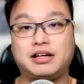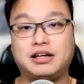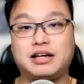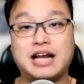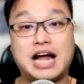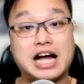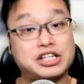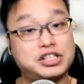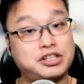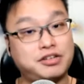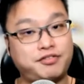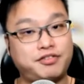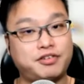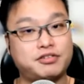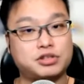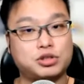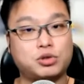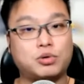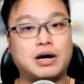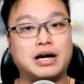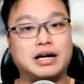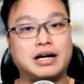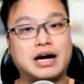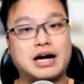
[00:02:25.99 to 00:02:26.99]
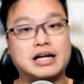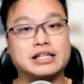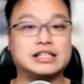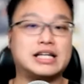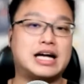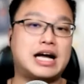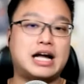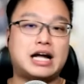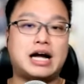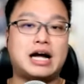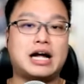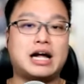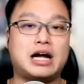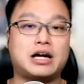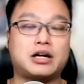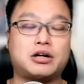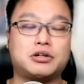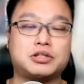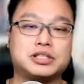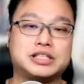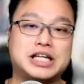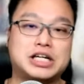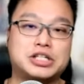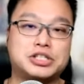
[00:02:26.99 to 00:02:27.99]
It actually feels quite nice. I got
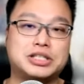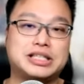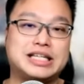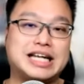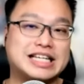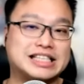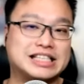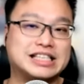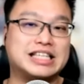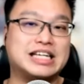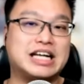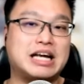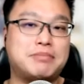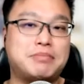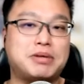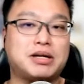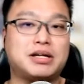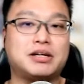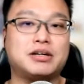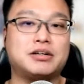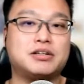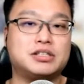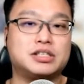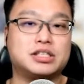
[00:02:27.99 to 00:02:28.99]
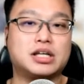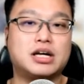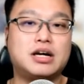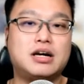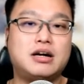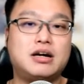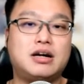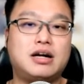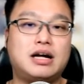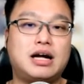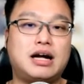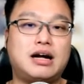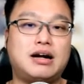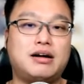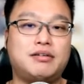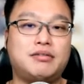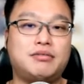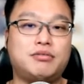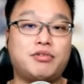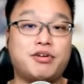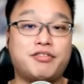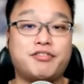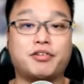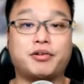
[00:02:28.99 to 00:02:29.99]
to touch it yesterday because
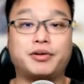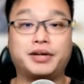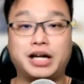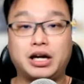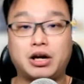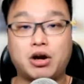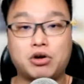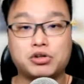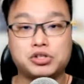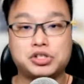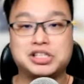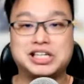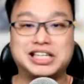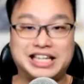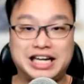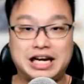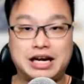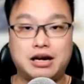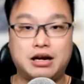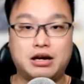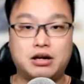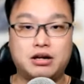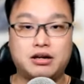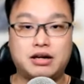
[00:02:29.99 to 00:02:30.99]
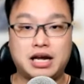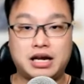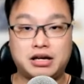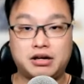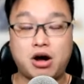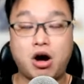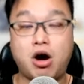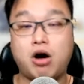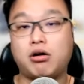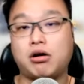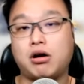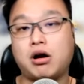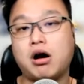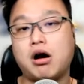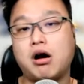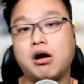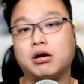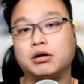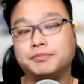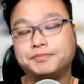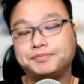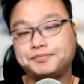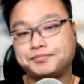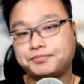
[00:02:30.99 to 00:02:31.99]
we've already launched it here in Hong
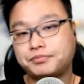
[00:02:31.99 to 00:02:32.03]
Kong.